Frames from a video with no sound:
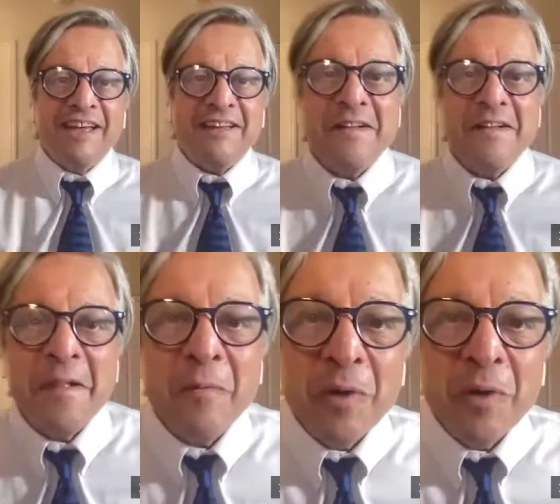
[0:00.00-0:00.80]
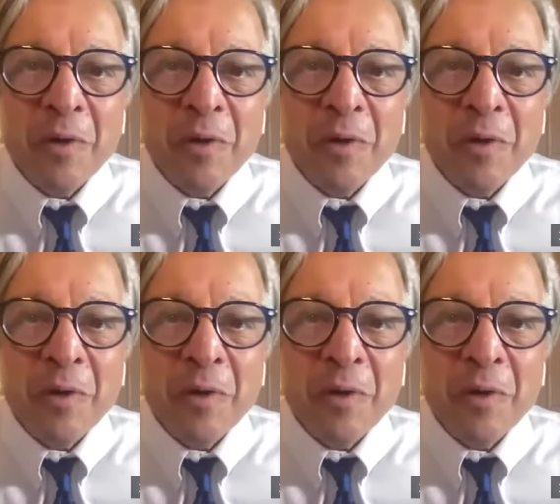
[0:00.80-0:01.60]
Yet when we're
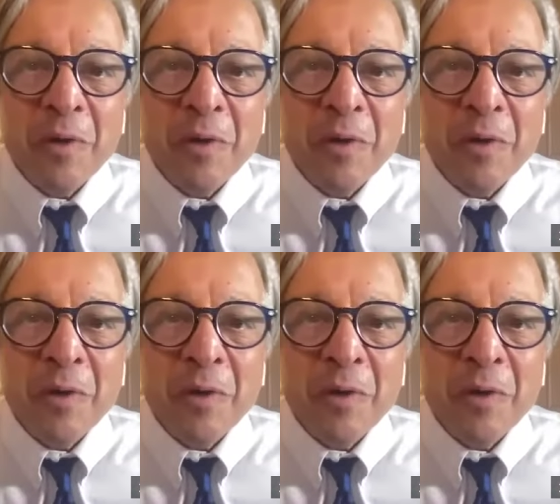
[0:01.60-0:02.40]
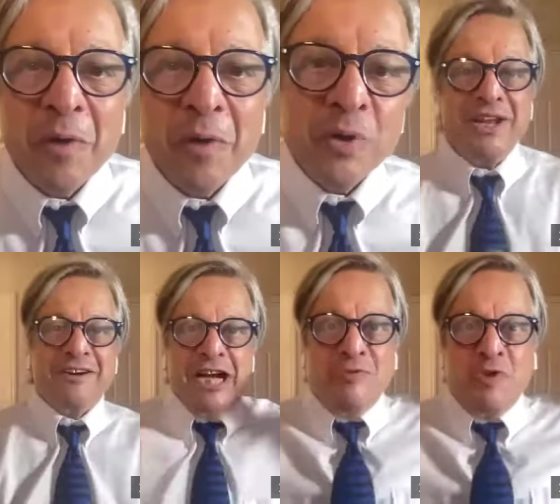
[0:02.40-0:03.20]
agitated and freaked out
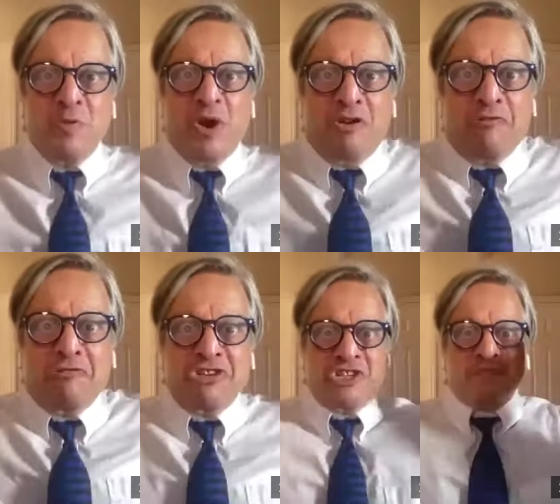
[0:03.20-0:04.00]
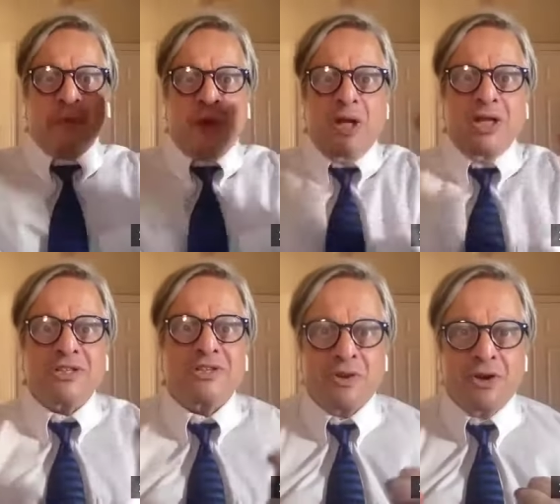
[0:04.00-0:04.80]
and we want to
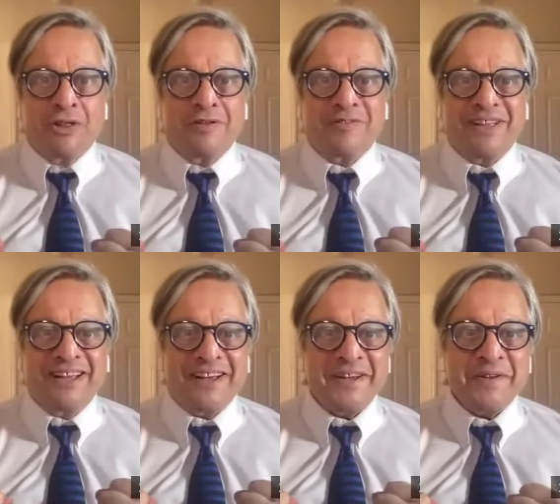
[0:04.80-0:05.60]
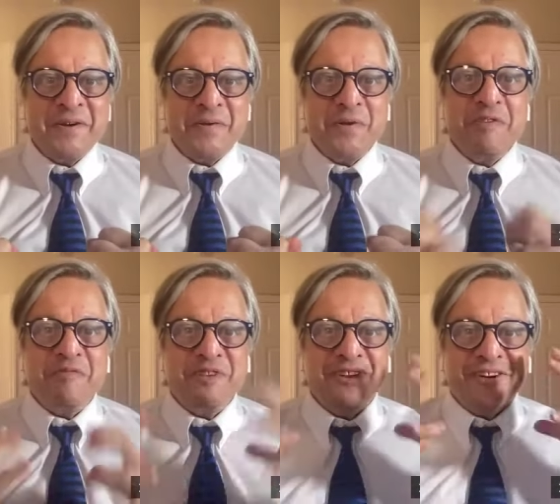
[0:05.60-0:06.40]
respond to all of that, we
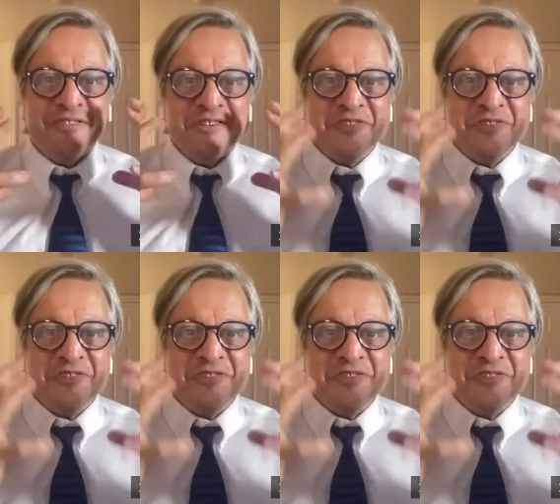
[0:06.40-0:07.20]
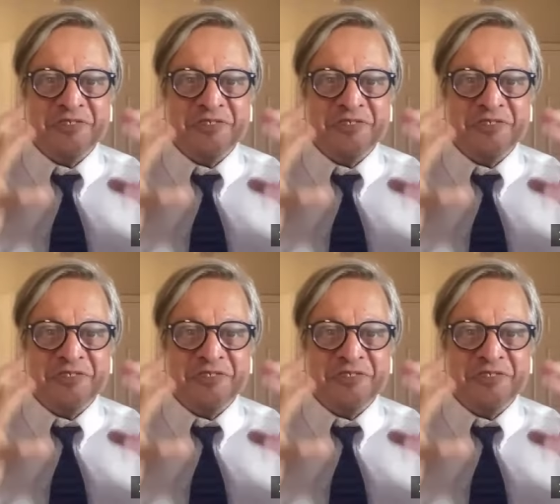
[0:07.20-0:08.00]
feel our response has to
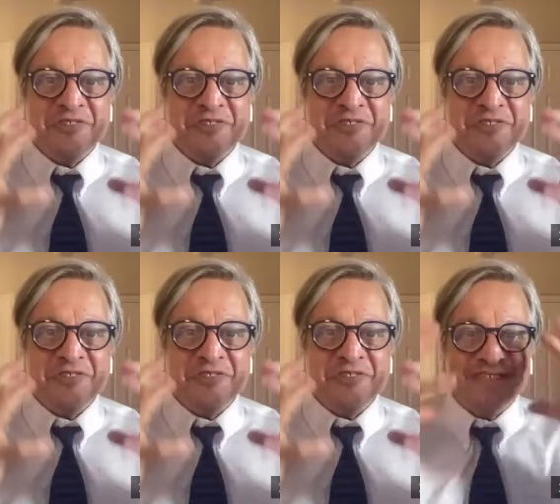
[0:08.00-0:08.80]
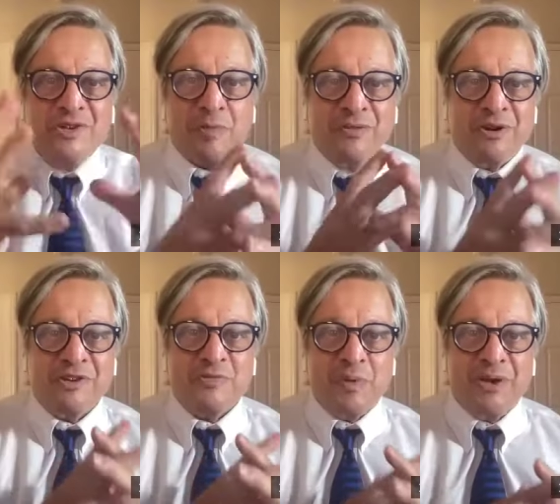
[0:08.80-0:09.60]
be just as huge as the pain
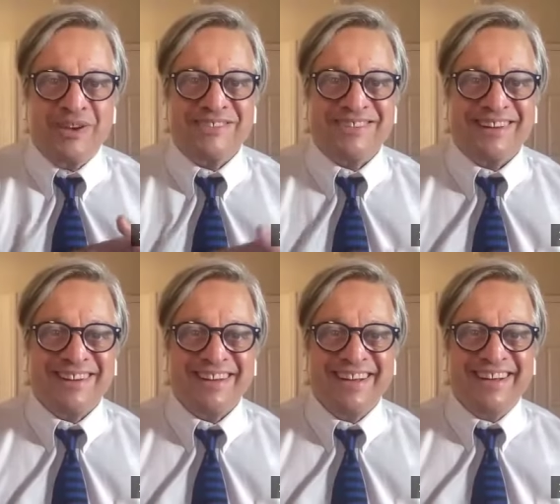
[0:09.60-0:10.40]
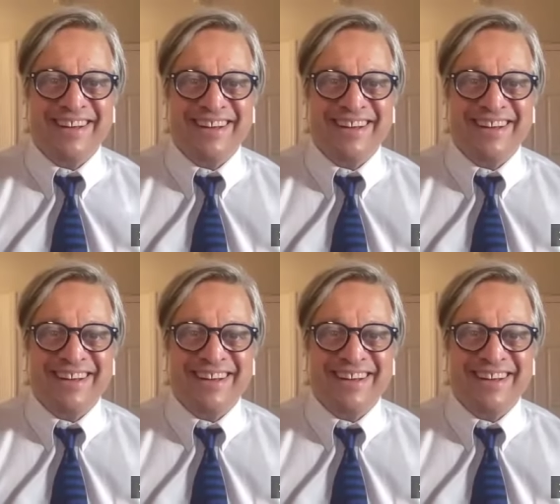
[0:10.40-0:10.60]
we're experiencing,